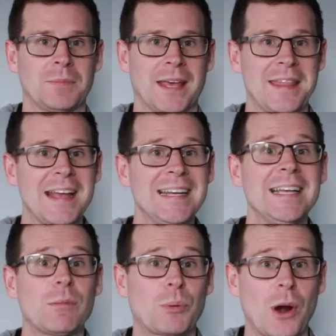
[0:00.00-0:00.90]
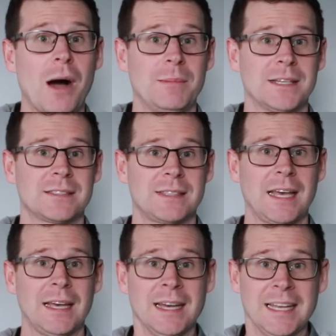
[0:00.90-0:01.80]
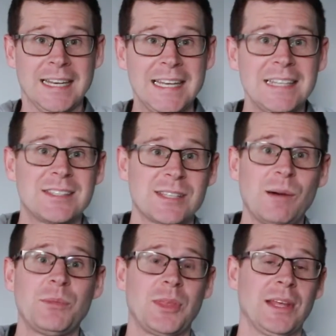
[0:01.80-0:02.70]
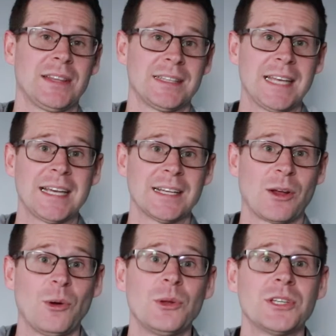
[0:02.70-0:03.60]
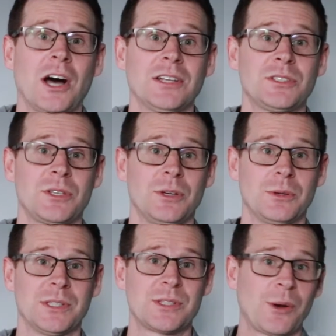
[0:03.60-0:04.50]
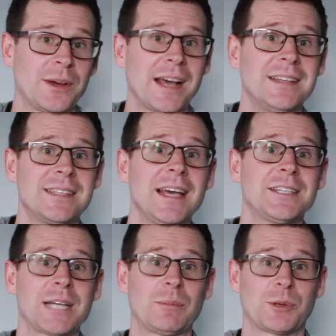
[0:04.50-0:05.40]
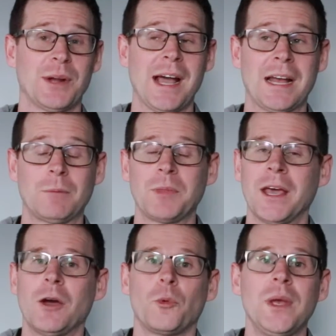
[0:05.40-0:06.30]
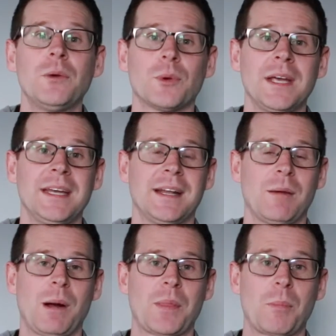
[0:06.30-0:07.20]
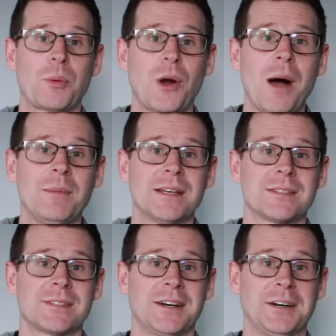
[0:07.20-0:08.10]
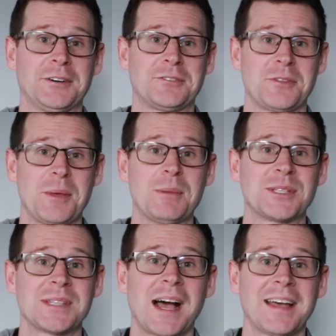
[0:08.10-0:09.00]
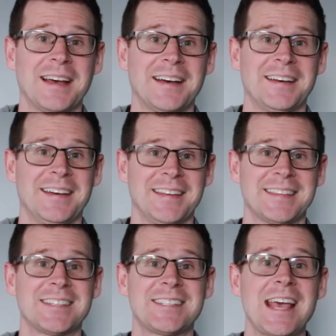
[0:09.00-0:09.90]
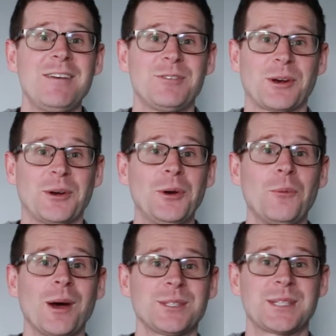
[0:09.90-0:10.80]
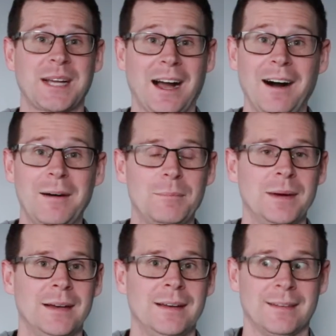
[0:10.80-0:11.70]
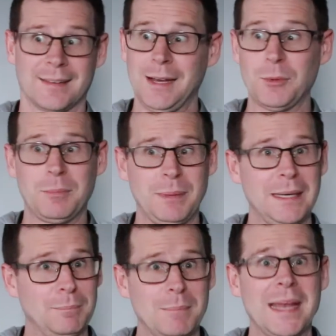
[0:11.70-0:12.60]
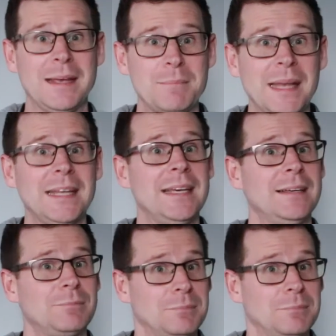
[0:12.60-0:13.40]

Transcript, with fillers: and they need a promise. They need something that they can hold on to. And so in Isaiah chapter 9, we read about the promise of the Messiah, the Savior who was to come. It would be many, many,